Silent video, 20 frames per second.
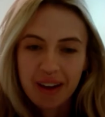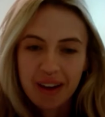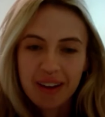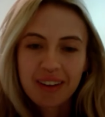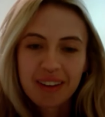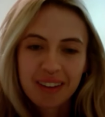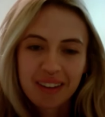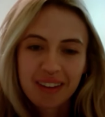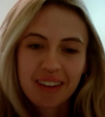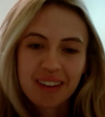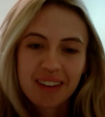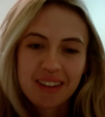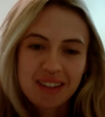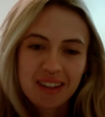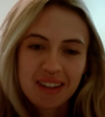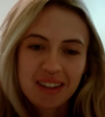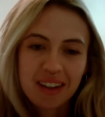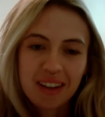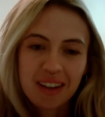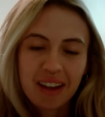yeah.
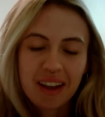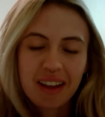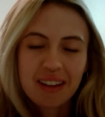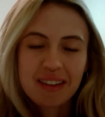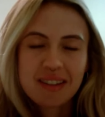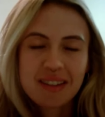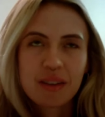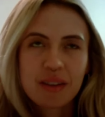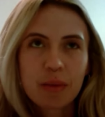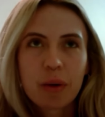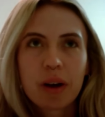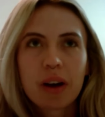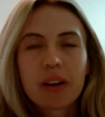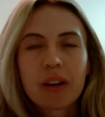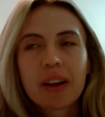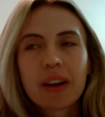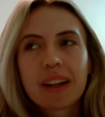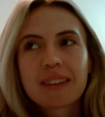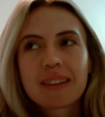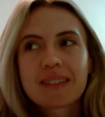It's a it's yeah.
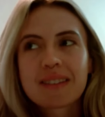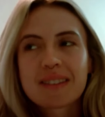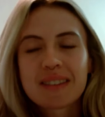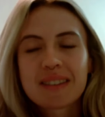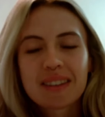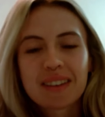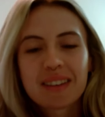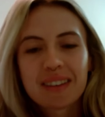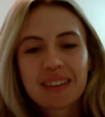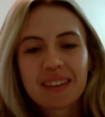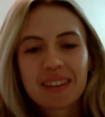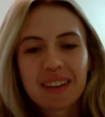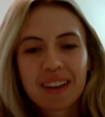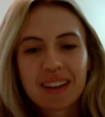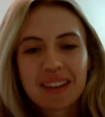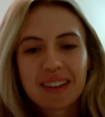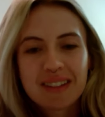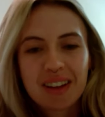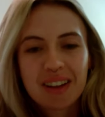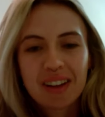well, it's
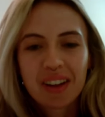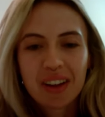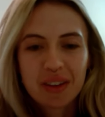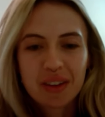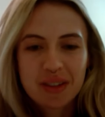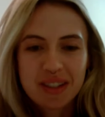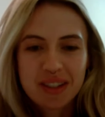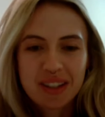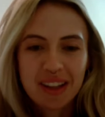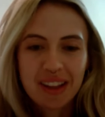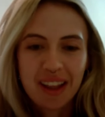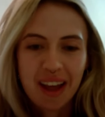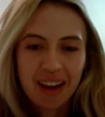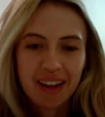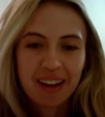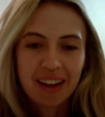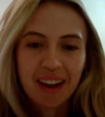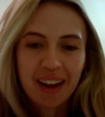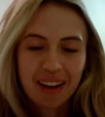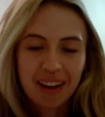it's close to
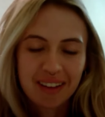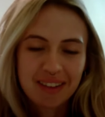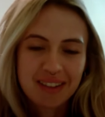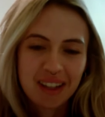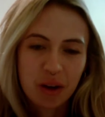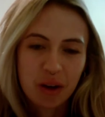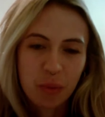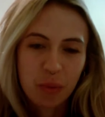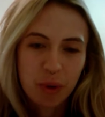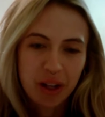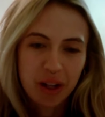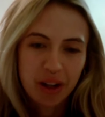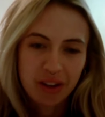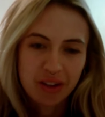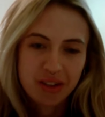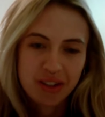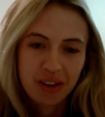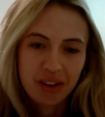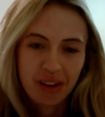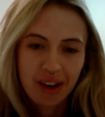that. Yeah. It's like a week
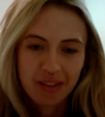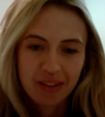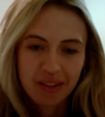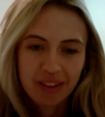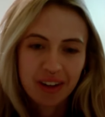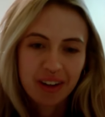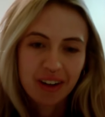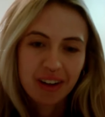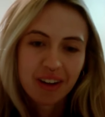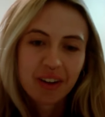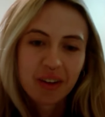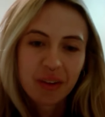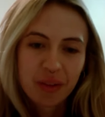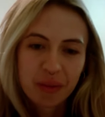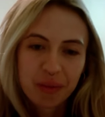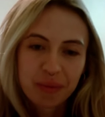or so after